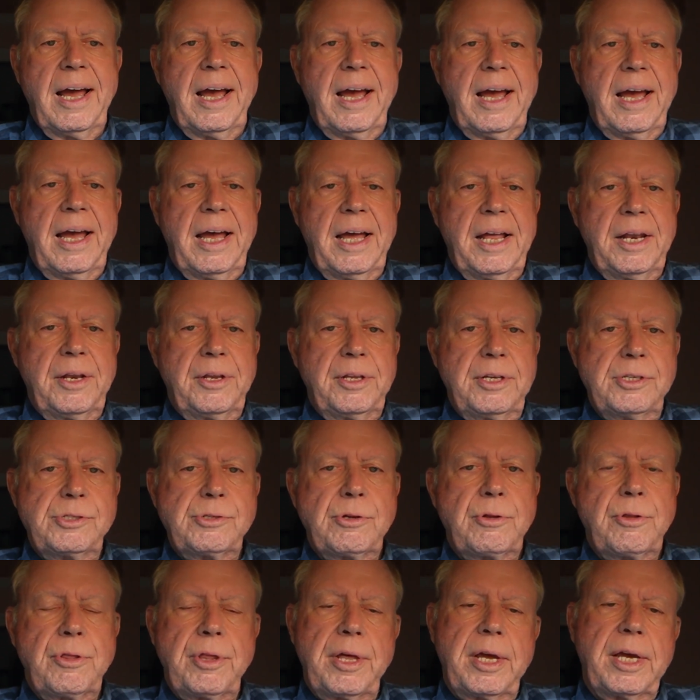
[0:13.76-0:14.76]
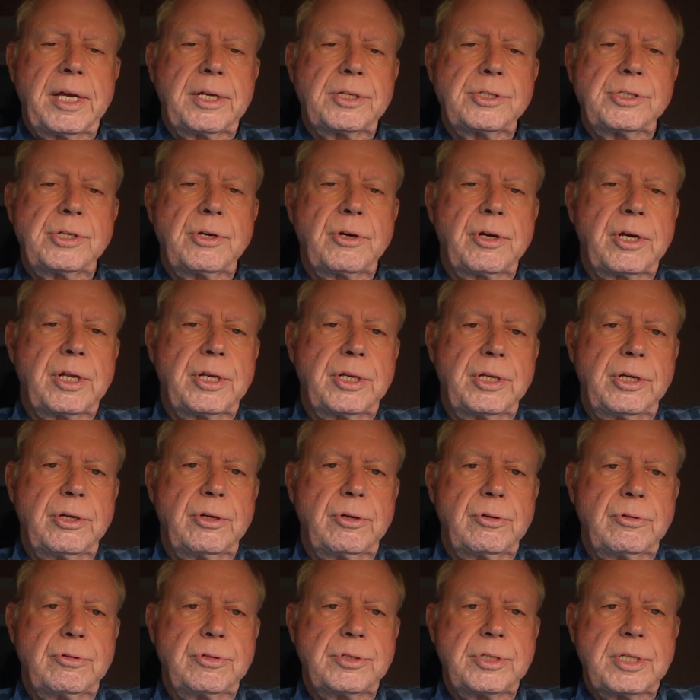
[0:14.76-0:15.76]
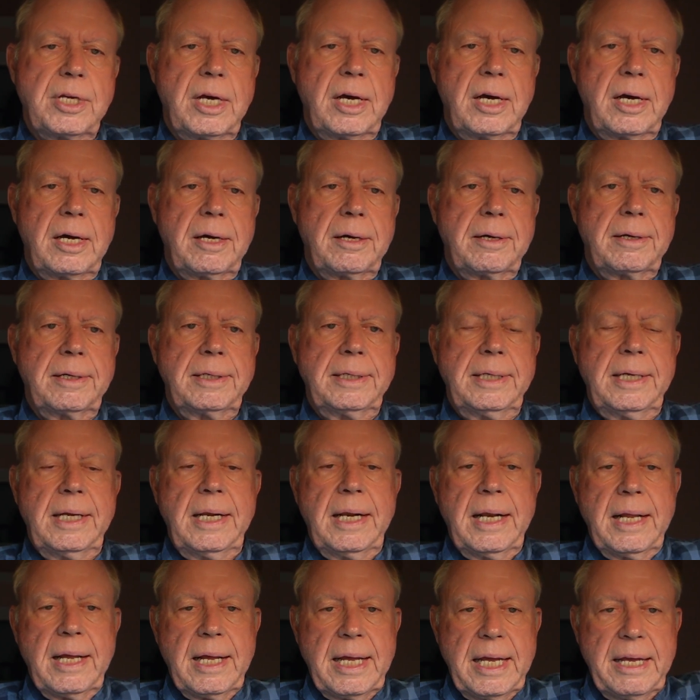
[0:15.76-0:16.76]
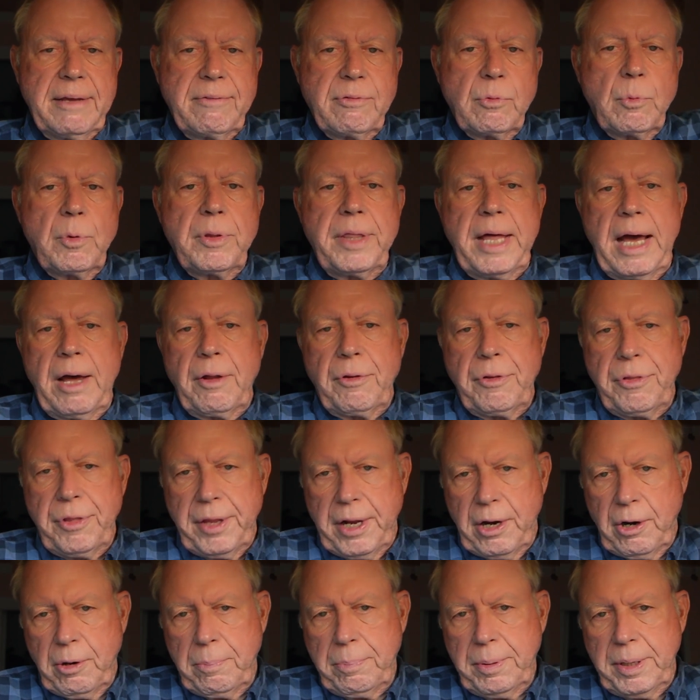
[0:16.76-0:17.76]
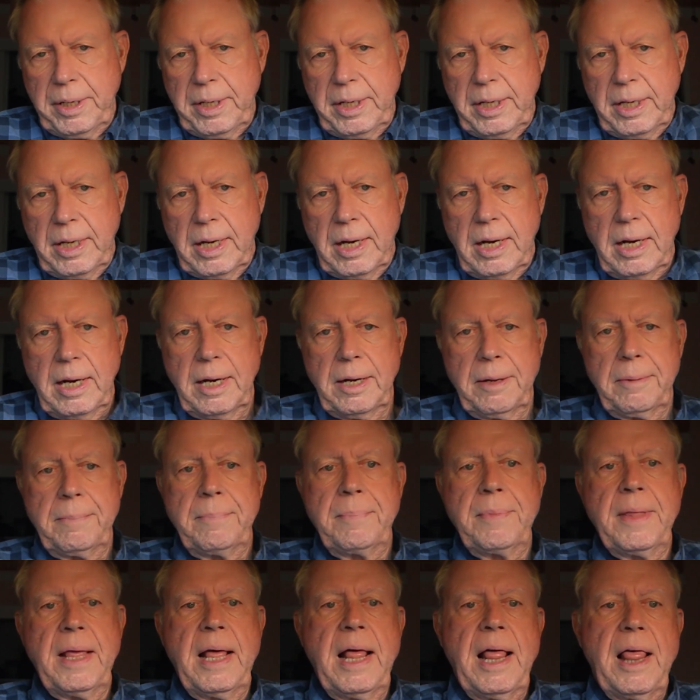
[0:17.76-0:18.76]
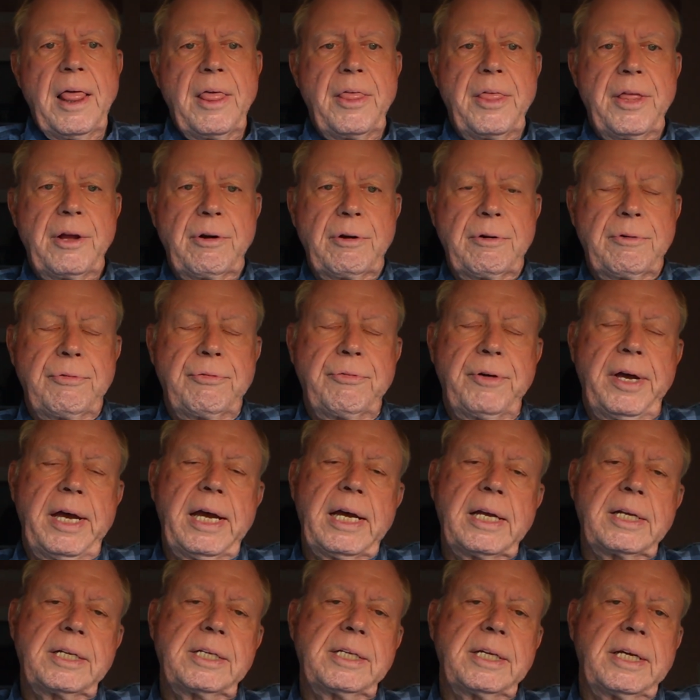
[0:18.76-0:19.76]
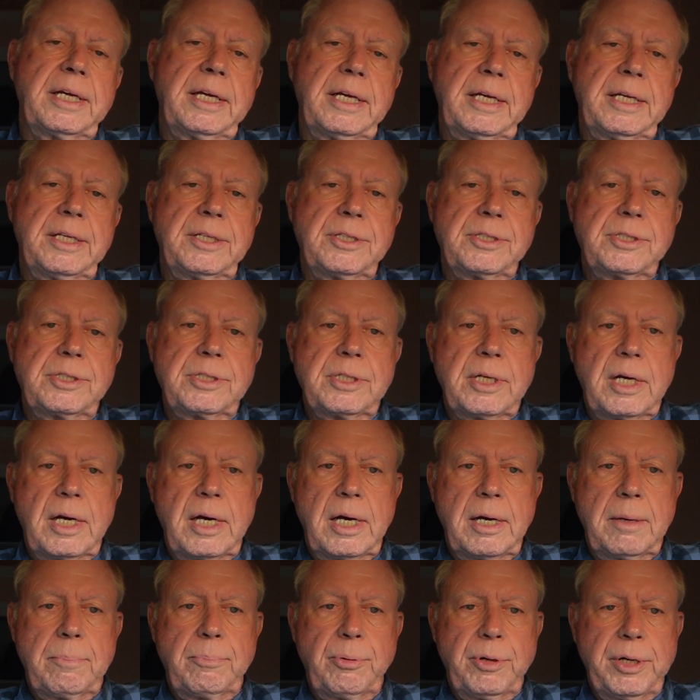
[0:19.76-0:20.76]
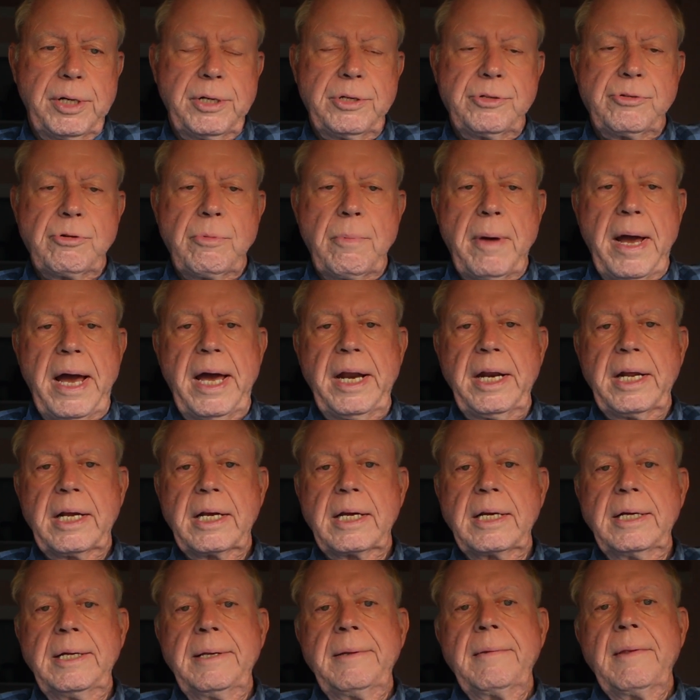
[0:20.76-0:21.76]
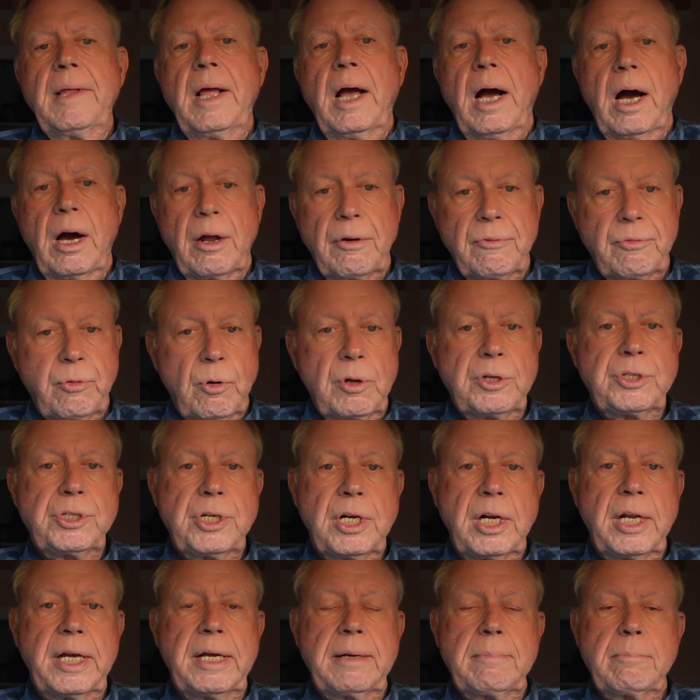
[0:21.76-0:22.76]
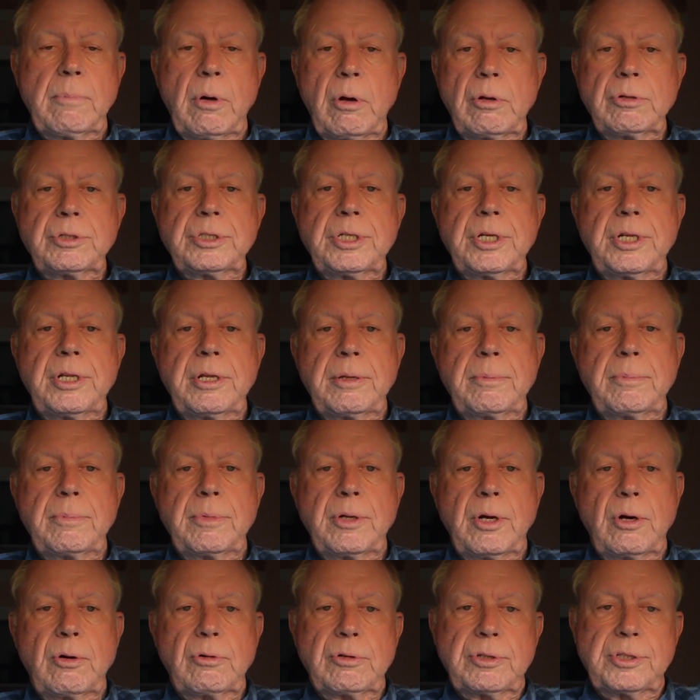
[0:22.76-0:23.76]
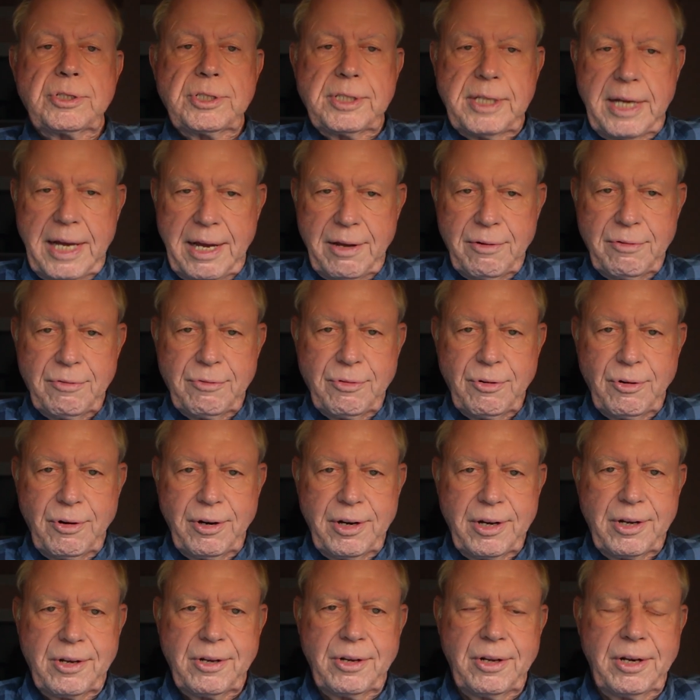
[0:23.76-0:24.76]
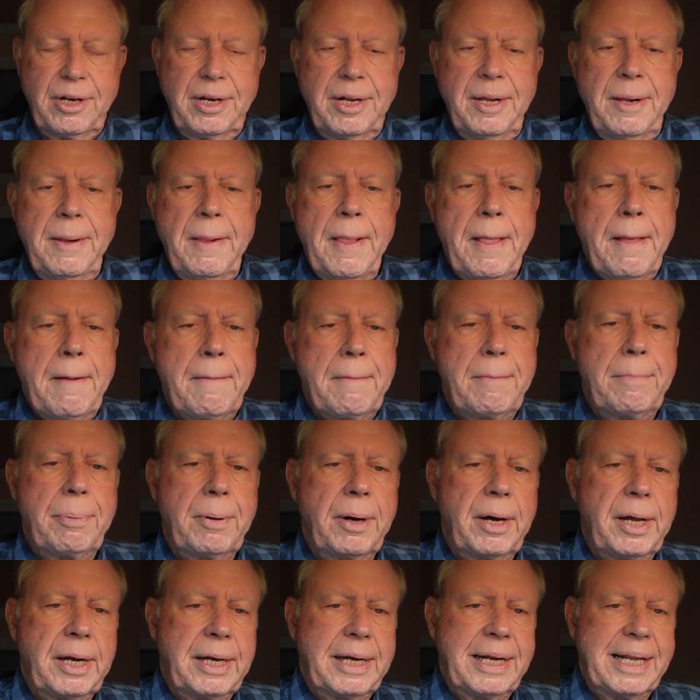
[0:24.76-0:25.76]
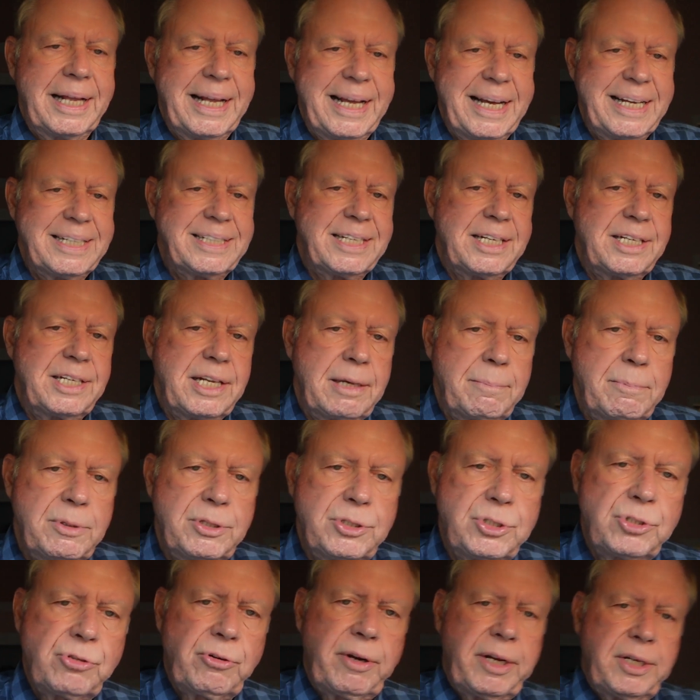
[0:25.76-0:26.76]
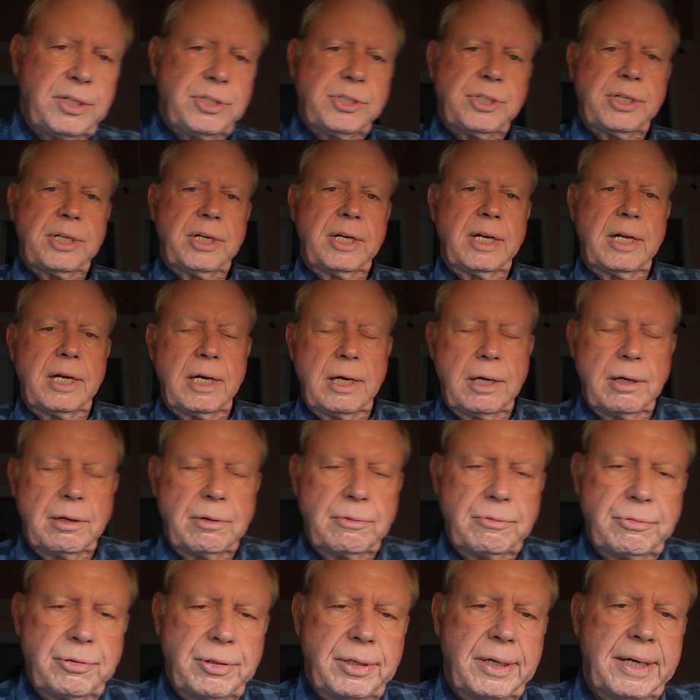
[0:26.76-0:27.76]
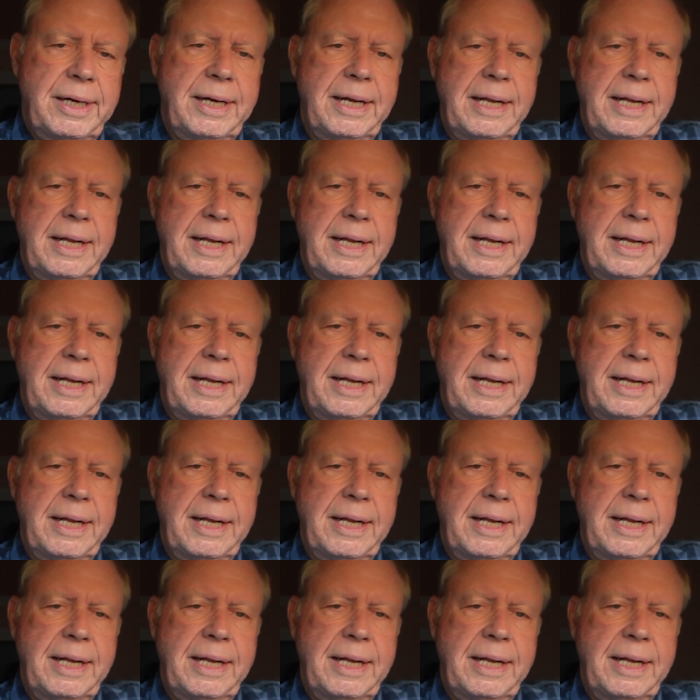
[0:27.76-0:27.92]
And these are things you can use even without therapy. Their effect is pretty dramatic. Unfortunately, most of them don't sound very good, but it's a demonstration of